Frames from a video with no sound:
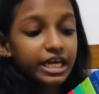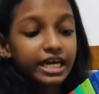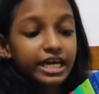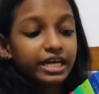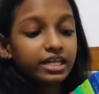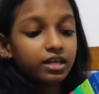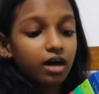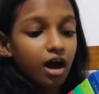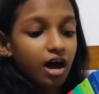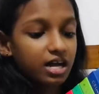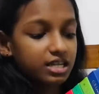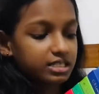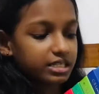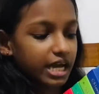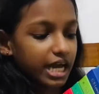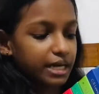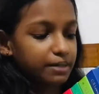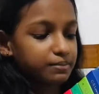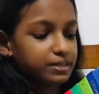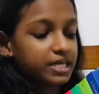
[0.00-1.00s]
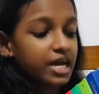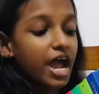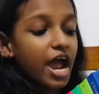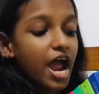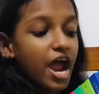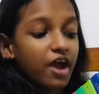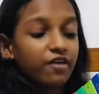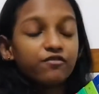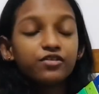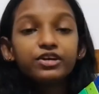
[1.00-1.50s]
In our times,
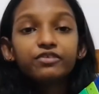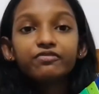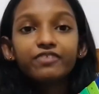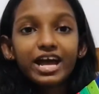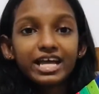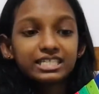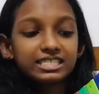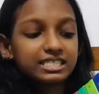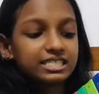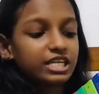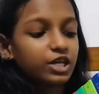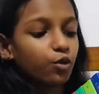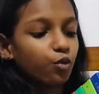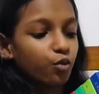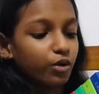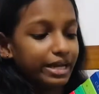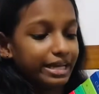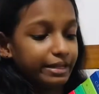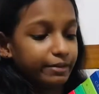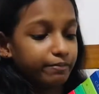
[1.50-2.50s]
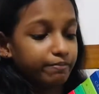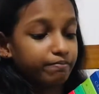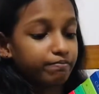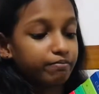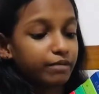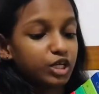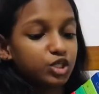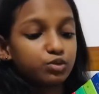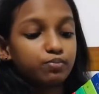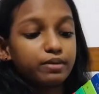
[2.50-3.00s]
every fantasy realm
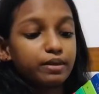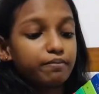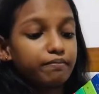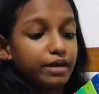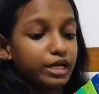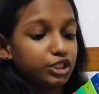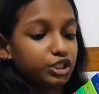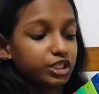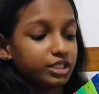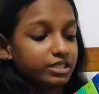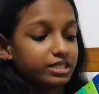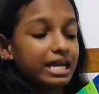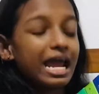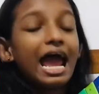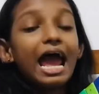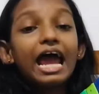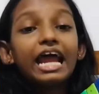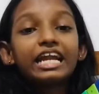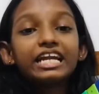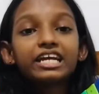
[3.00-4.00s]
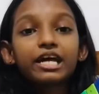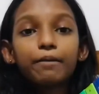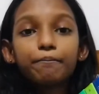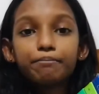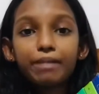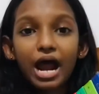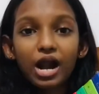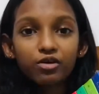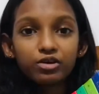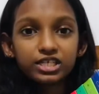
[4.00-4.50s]
must be measured in
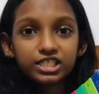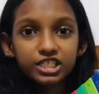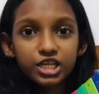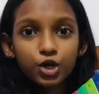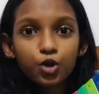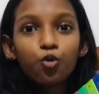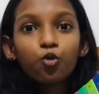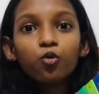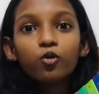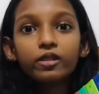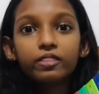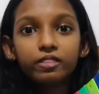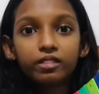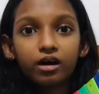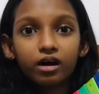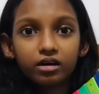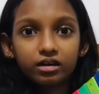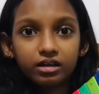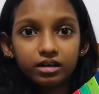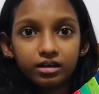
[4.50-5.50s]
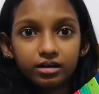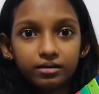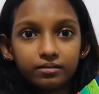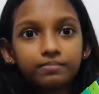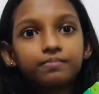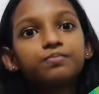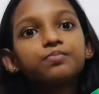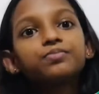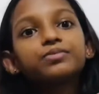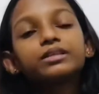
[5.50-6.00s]
comparison with Narnia.
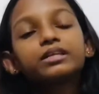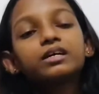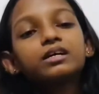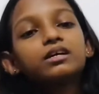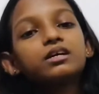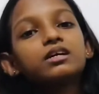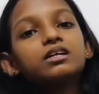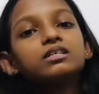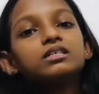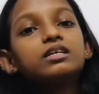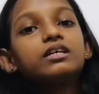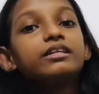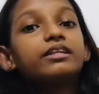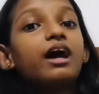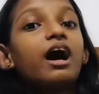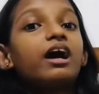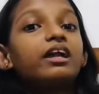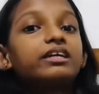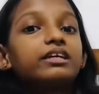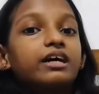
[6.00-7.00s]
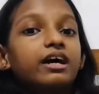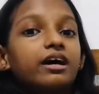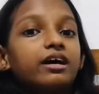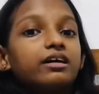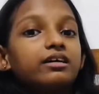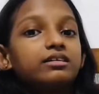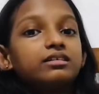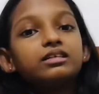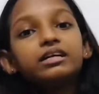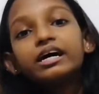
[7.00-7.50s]

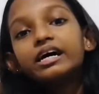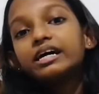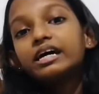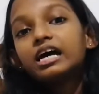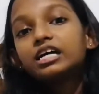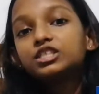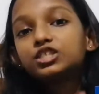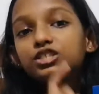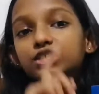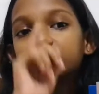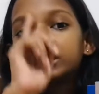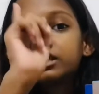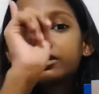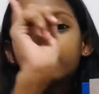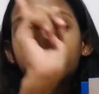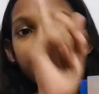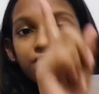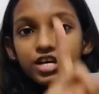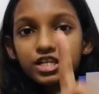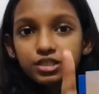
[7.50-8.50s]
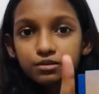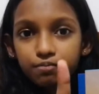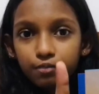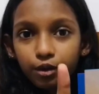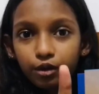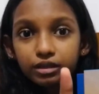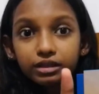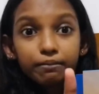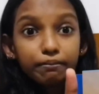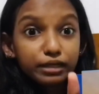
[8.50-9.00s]
Narnia, as you see in the first
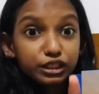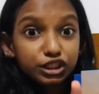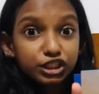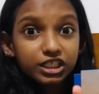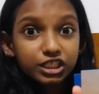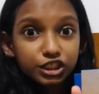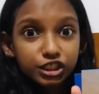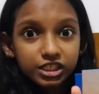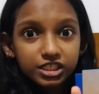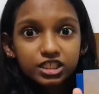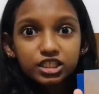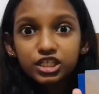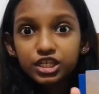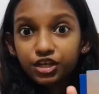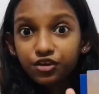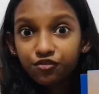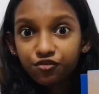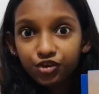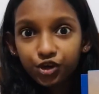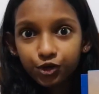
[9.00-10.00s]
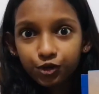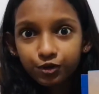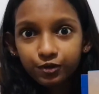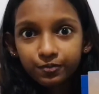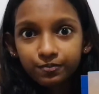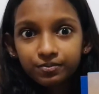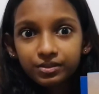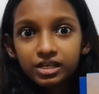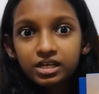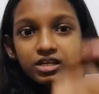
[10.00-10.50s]
book, The Magician's Nephew,
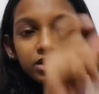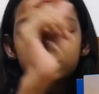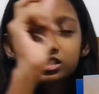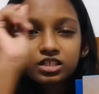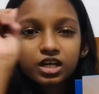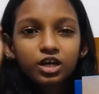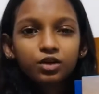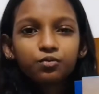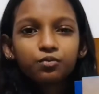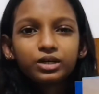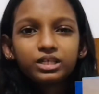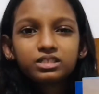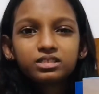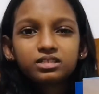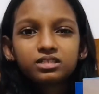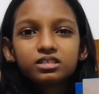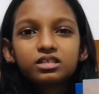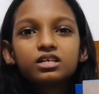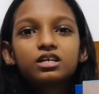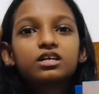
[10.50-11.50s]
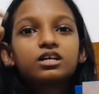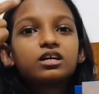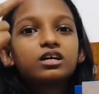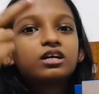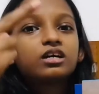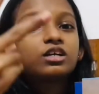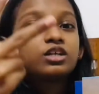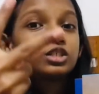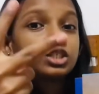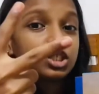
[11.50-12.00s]
start with
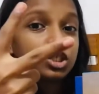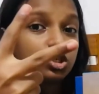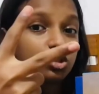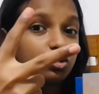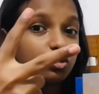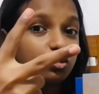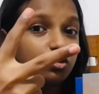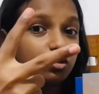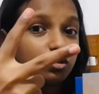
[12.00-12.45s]
2